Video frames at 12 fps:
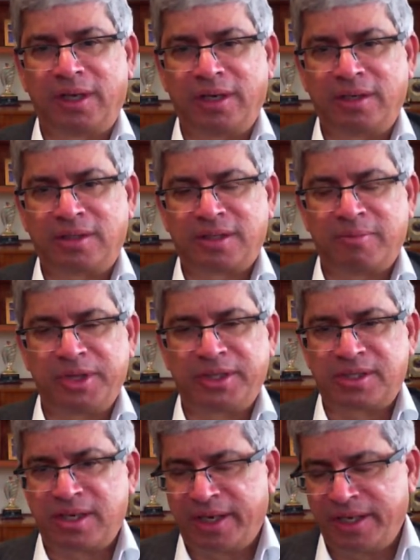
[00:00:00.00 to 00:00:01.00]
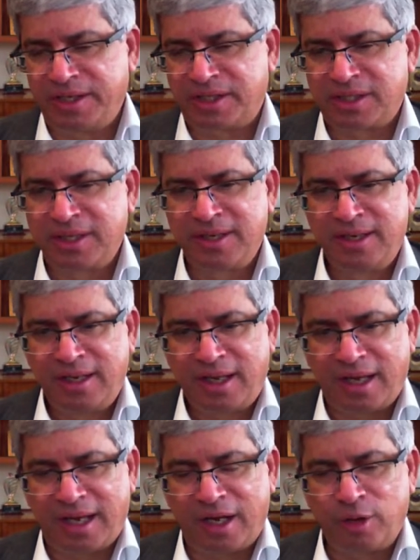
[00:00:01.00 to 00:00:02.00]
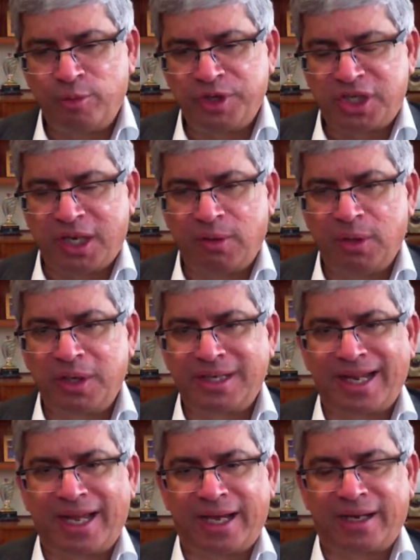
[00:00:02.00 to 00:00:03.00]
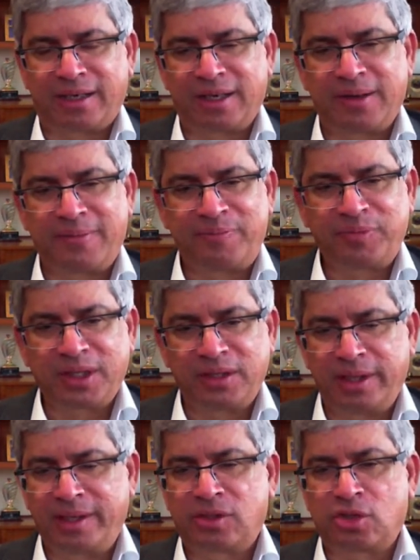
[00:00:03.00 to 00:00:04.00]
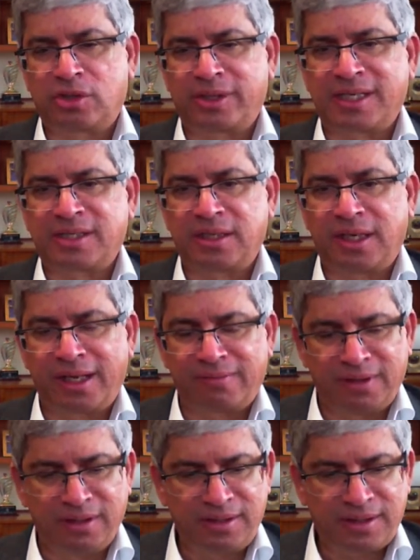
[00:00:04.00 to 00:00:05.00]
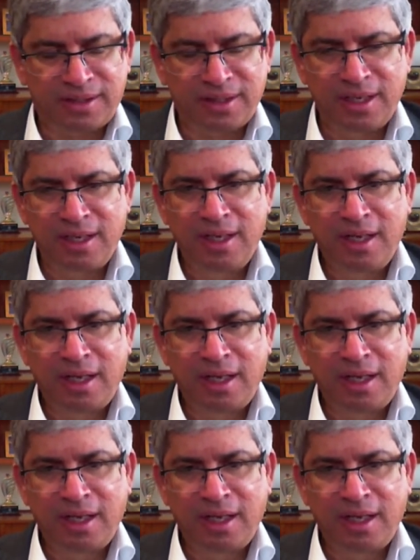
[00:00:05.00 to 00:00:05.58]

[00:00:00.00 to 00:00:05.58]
And some of the studies which have looked at the stress levels